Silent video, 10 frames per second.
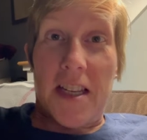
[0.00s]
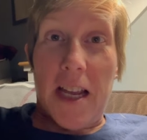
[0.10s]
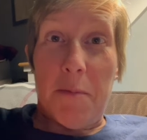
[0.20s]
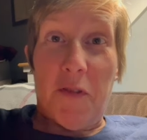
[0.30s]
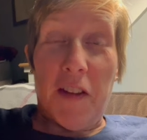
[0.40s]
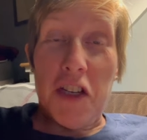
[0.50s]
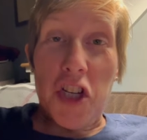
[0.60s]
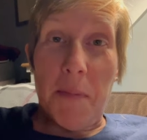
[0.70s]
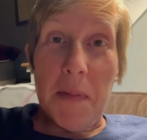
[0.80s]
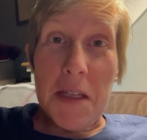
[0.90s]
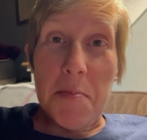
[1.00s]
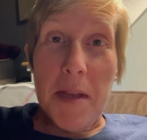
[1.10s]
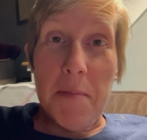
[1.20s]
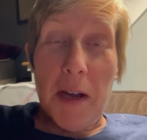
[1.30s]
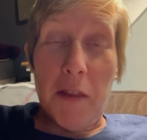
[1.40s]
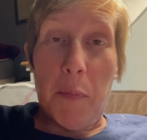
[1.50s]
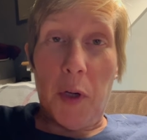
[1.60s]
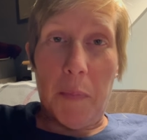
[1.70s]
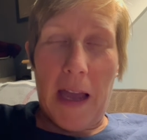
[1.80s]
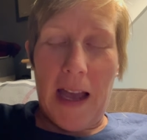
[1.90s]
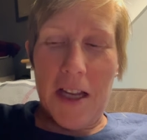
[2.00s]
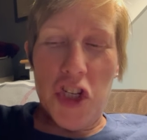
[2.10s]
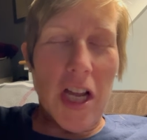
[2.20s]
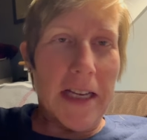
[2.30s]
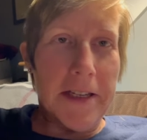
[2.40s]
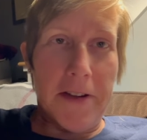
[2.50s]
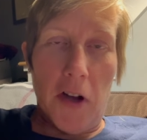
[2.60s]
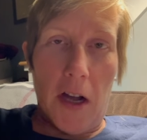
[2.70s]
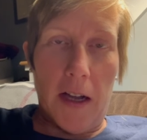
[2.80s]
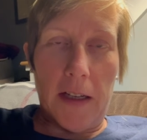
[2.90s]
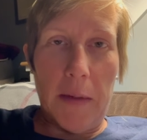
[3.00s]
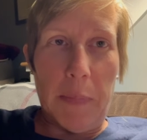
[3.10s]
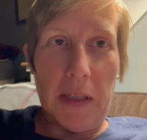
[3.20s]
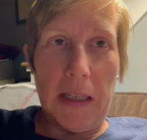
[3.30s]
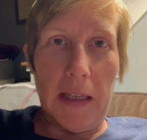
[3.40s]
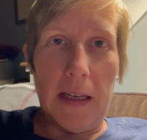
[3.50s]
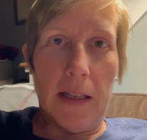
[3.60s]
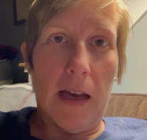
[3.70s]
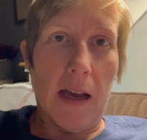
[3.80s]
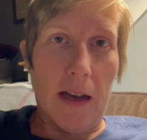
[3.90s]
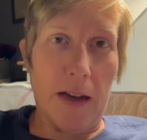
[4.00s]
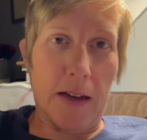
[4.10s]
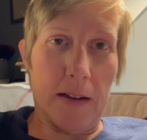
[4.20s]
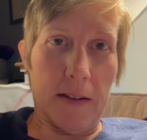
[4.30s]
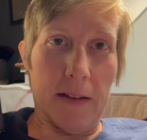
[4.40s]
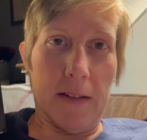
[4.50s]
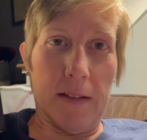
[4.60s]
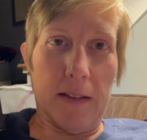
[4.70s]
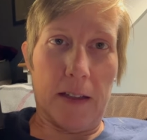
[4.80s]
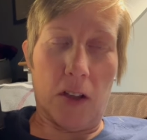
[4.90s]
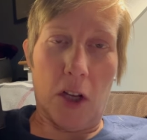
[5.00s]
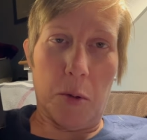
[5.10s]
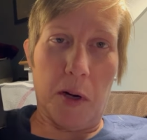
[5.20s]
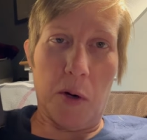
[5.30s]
time to finish up this mid-month book bash. I did not complete A Clockwork